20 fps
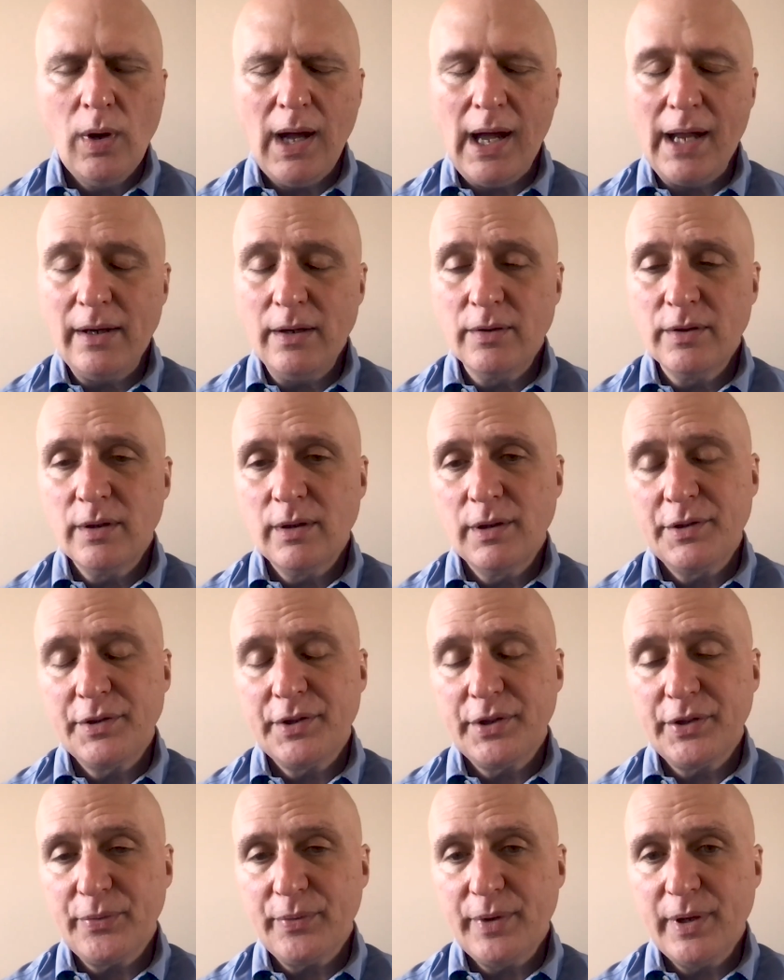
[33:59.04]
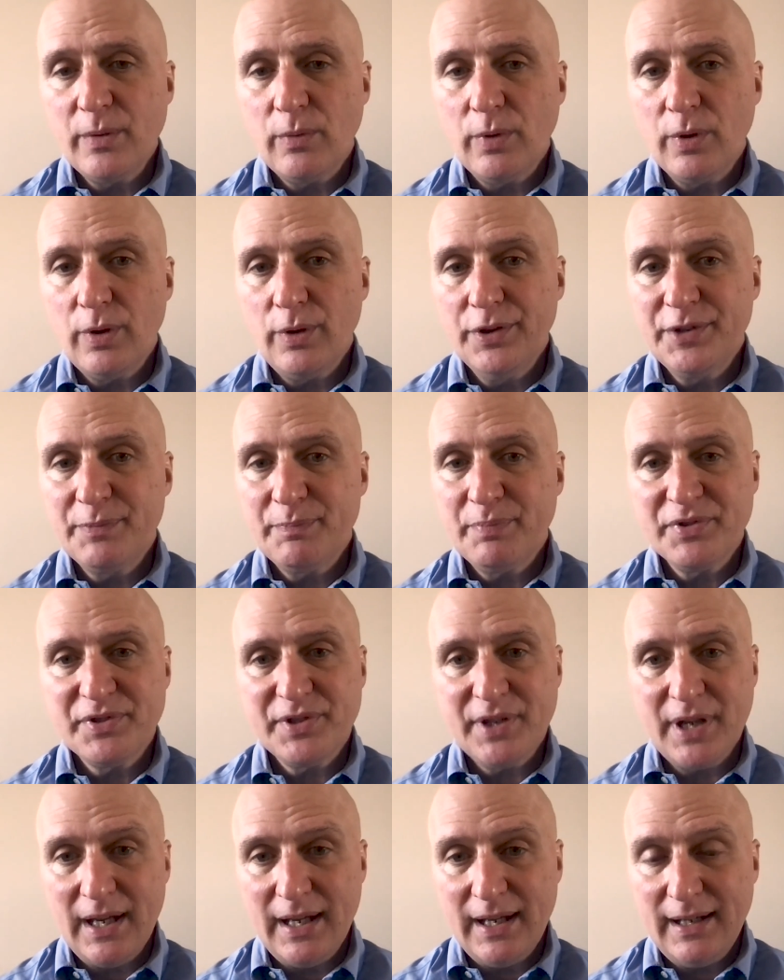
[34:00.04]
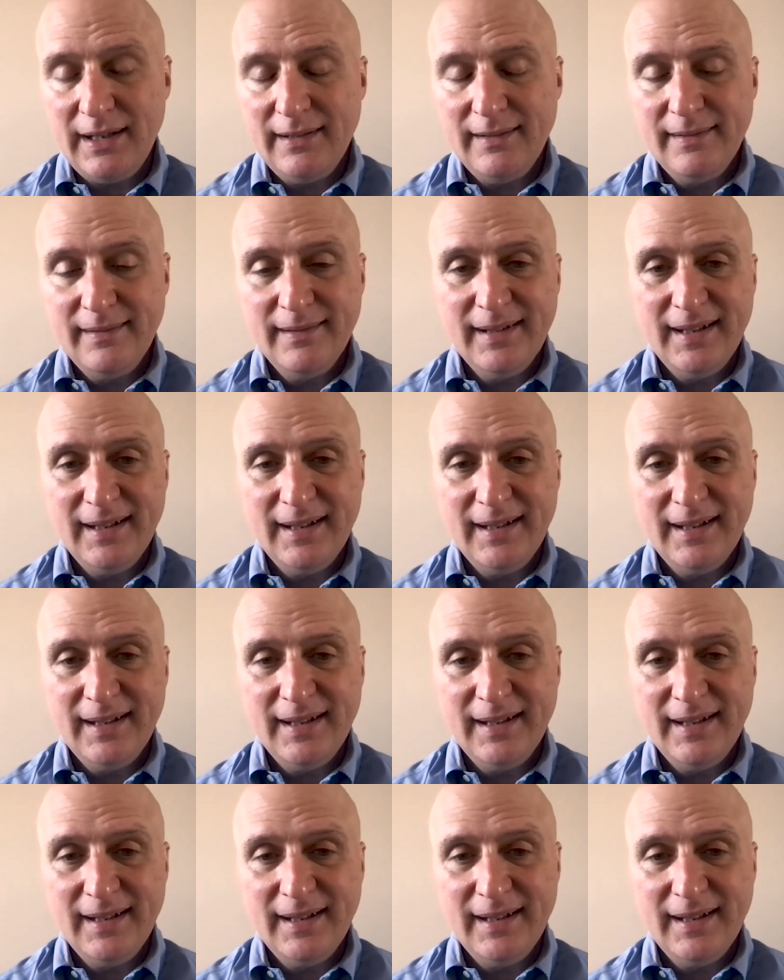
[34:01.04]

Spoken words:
Well, I don't know that the three worlds per se